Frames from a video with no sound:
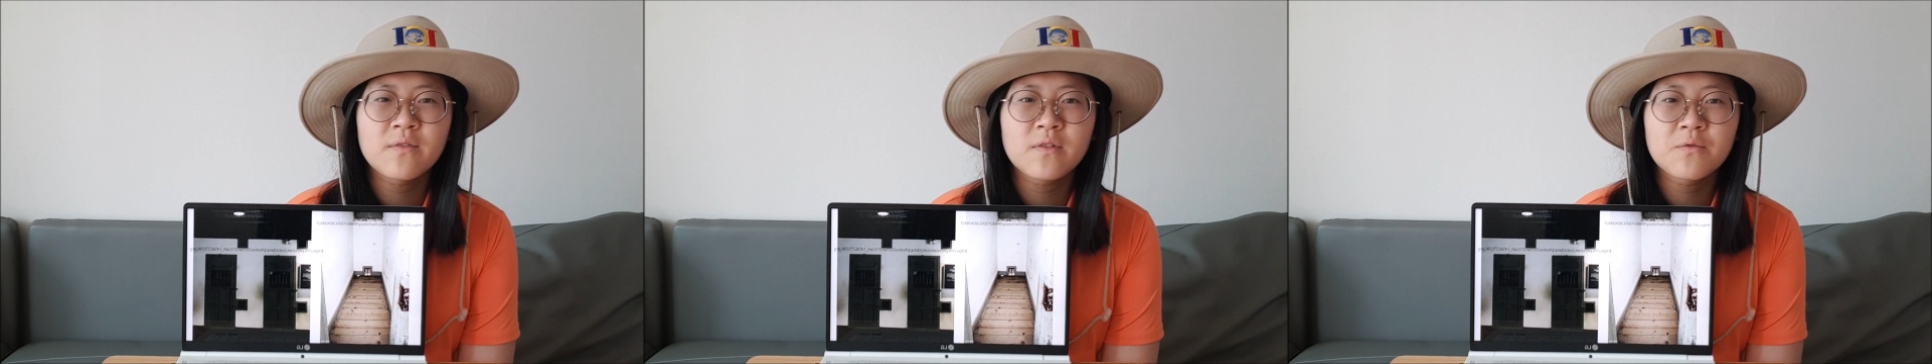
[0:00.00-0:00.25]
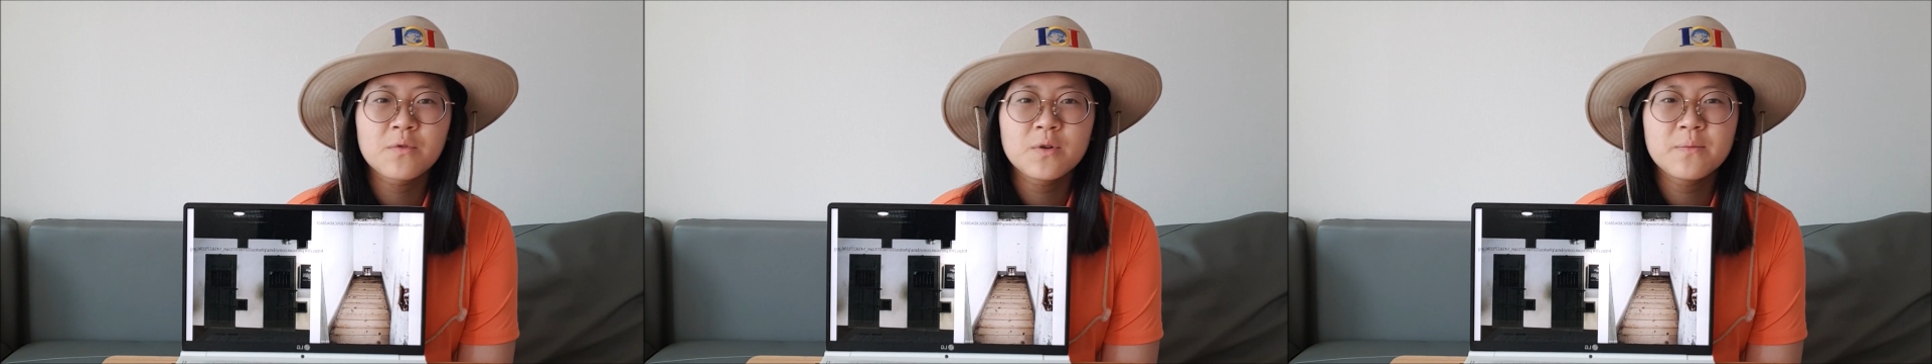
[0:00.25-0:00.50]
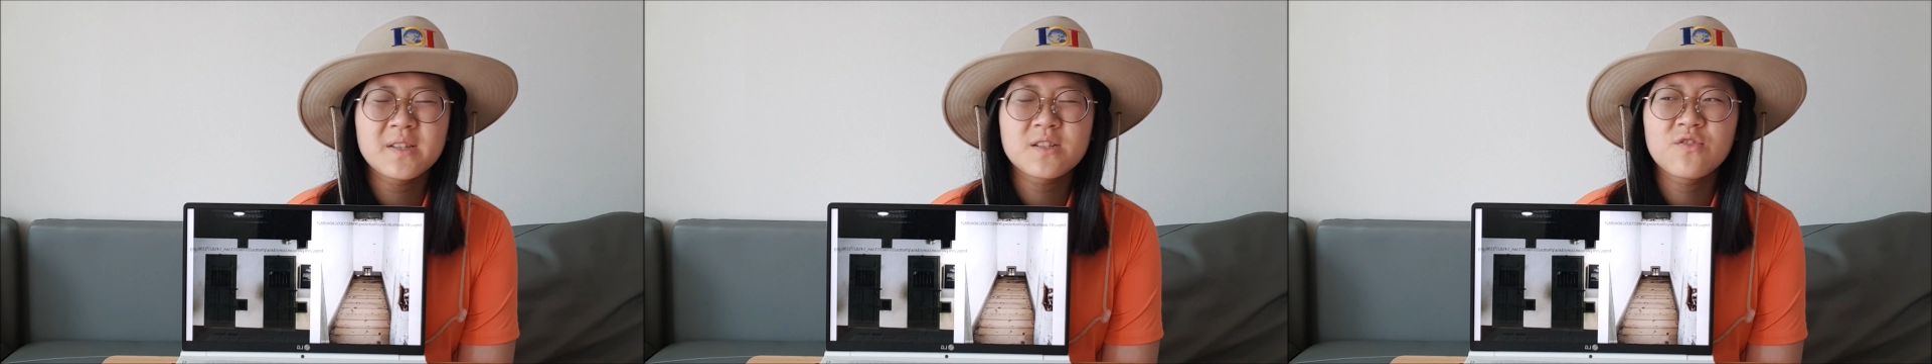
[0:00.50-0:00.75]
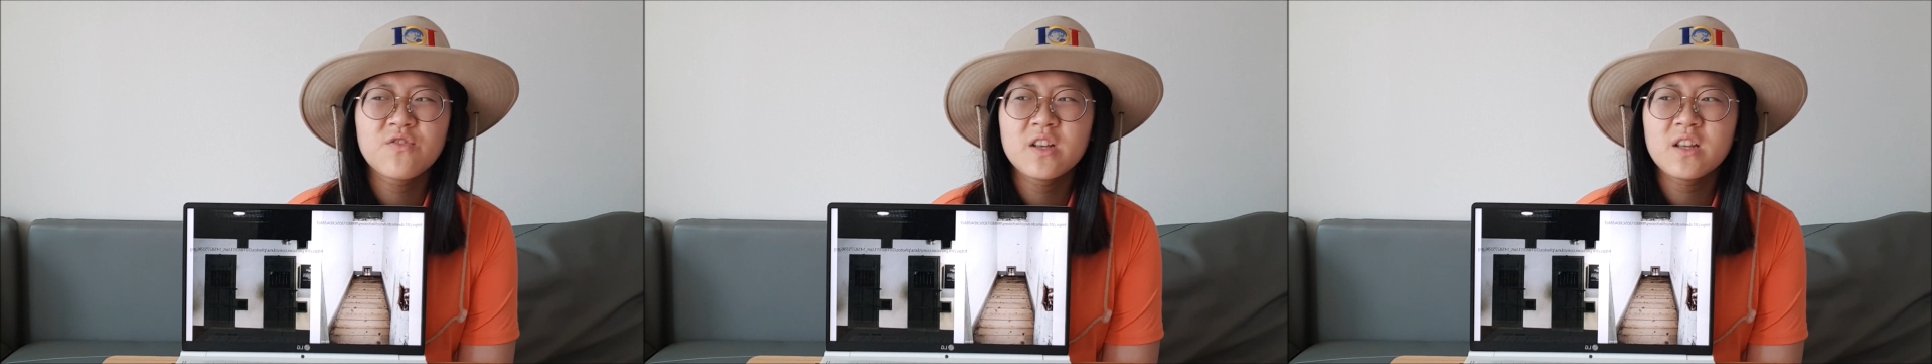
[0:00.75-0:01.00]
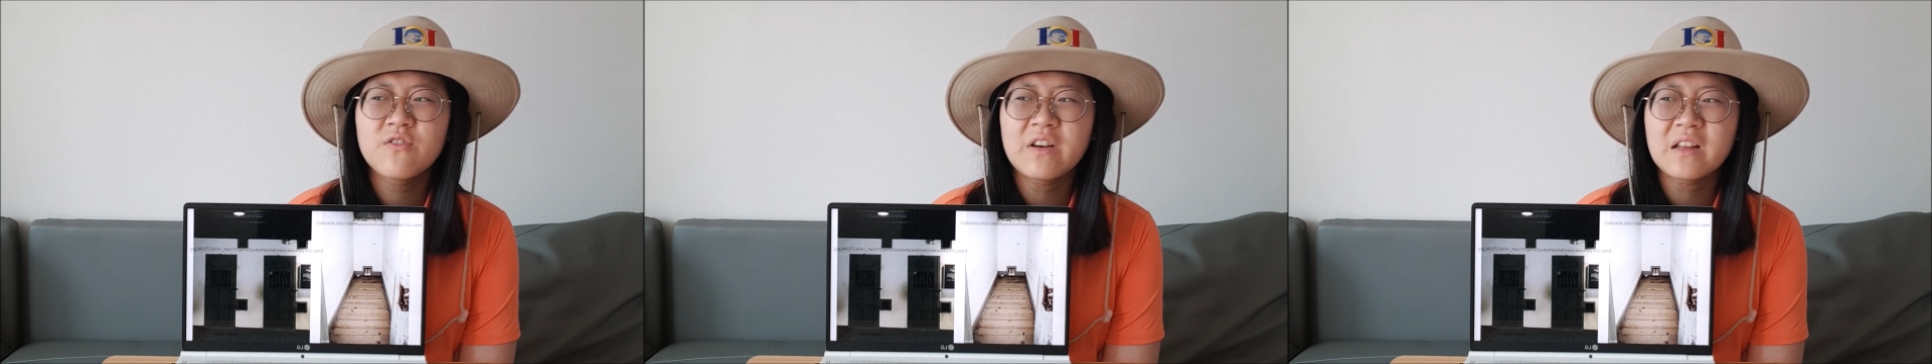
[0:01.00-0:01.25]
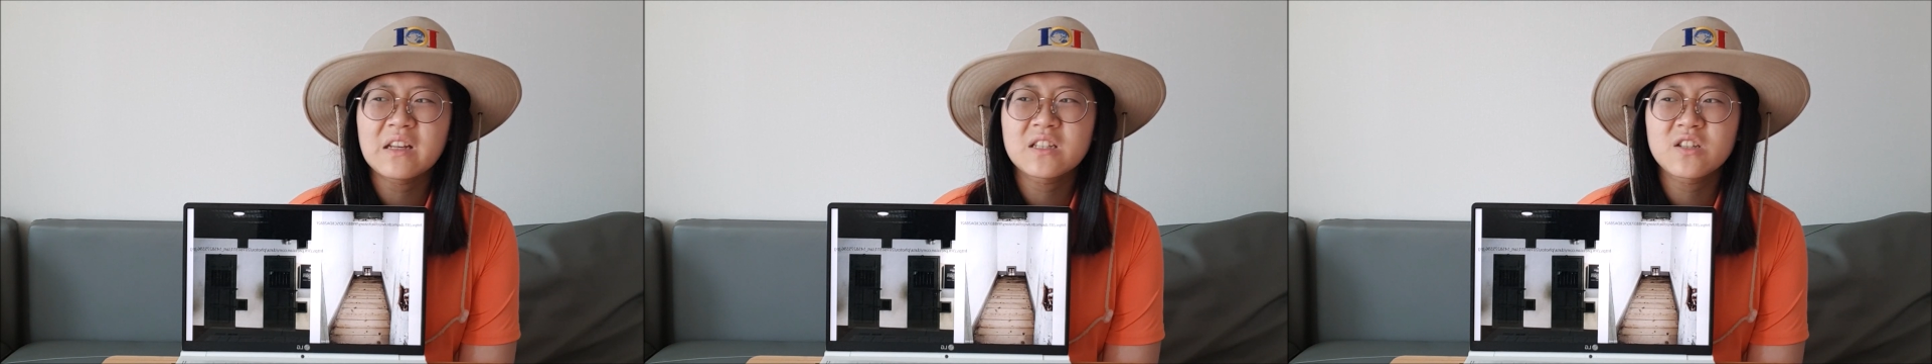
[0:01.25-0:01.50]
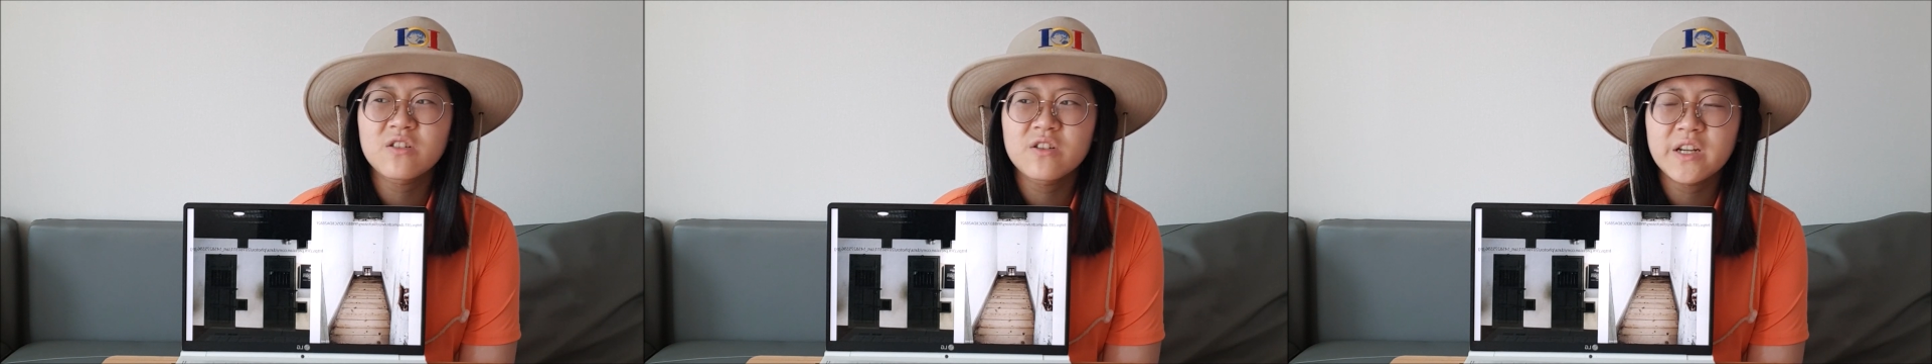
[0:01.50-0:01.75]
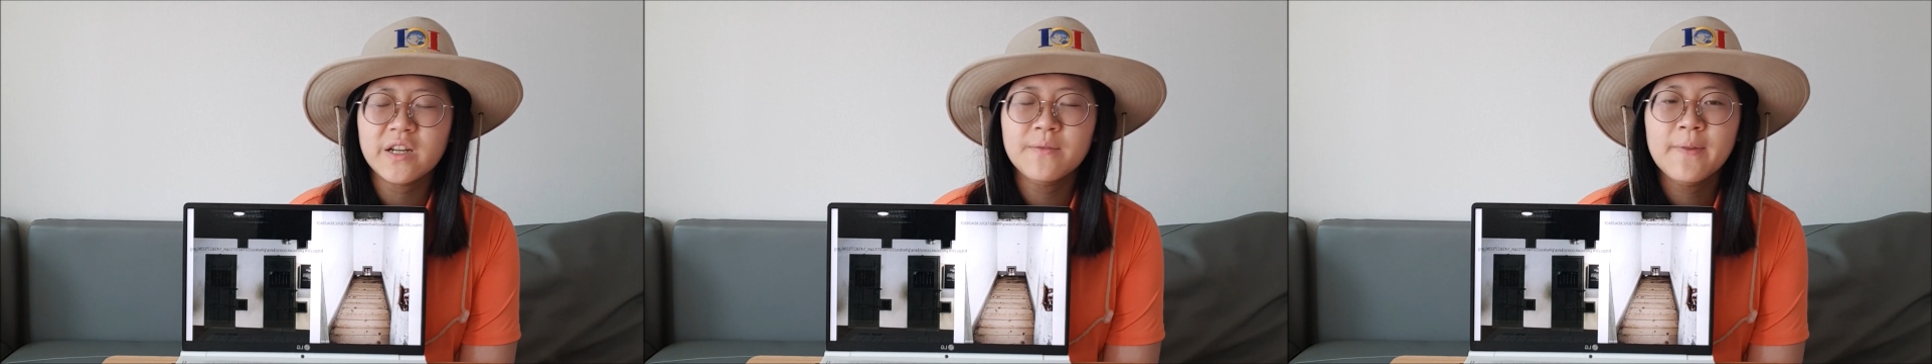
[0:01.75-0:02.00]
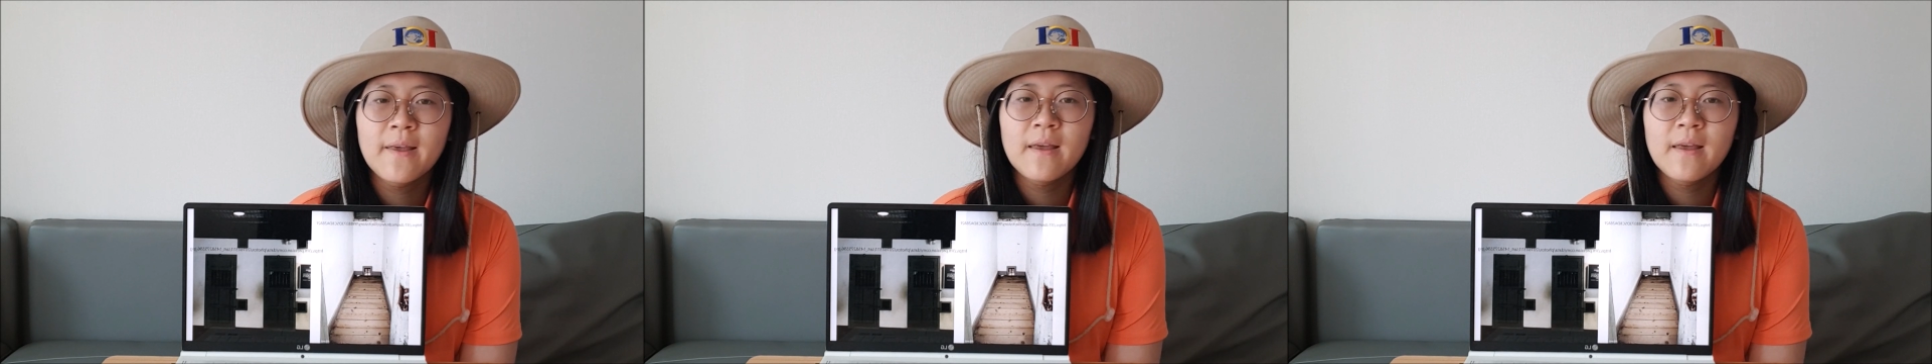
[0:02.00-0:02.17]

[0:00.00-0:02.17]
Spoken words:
of a room. It's really dirty.